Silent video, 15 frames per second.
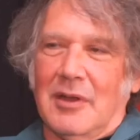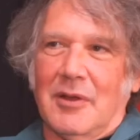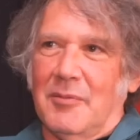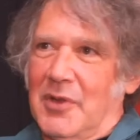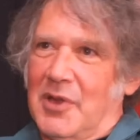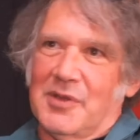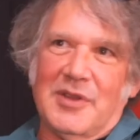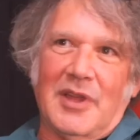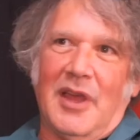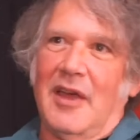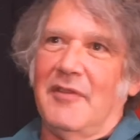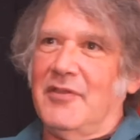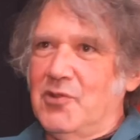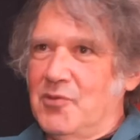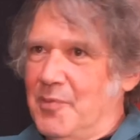you know, because they
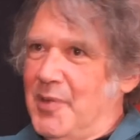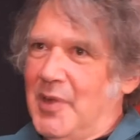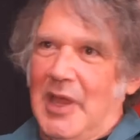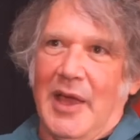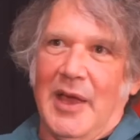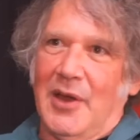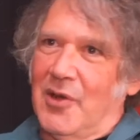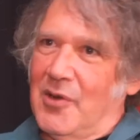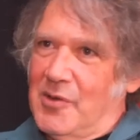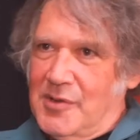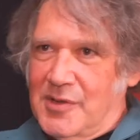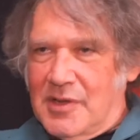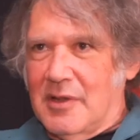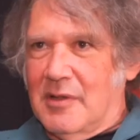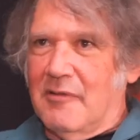had two
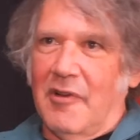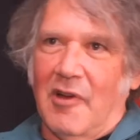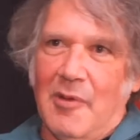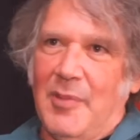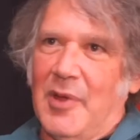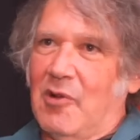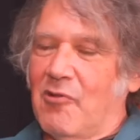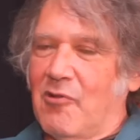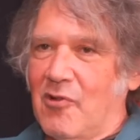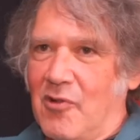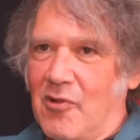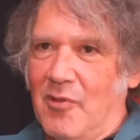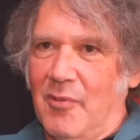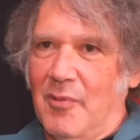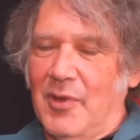pianos and a very big
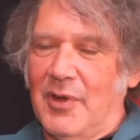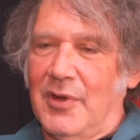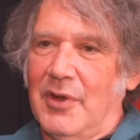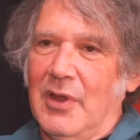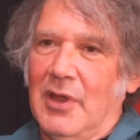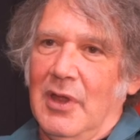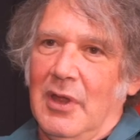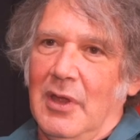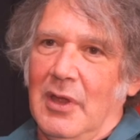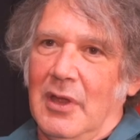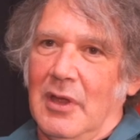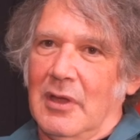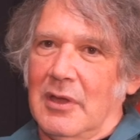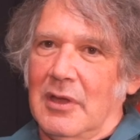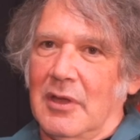room, and
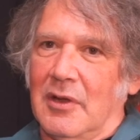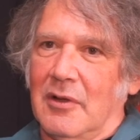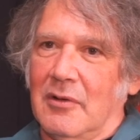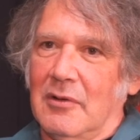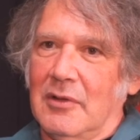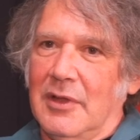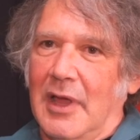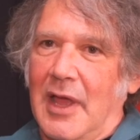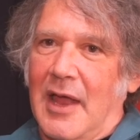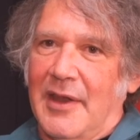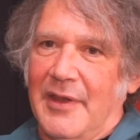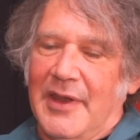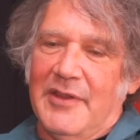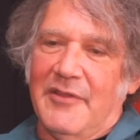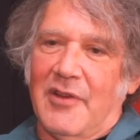uh, you know, they had
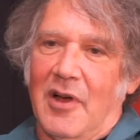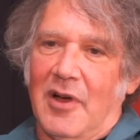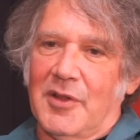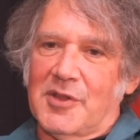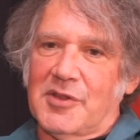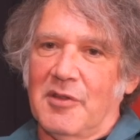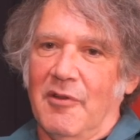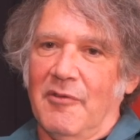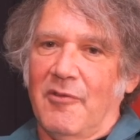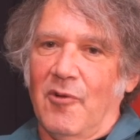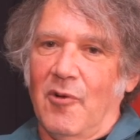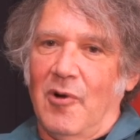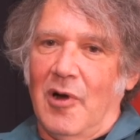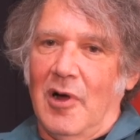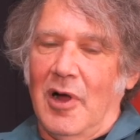a Neve console for
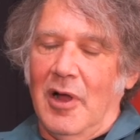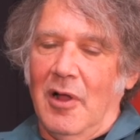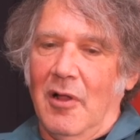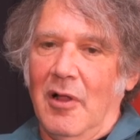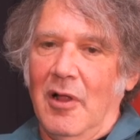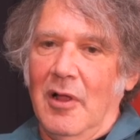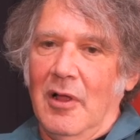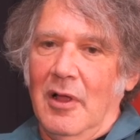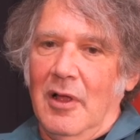a while.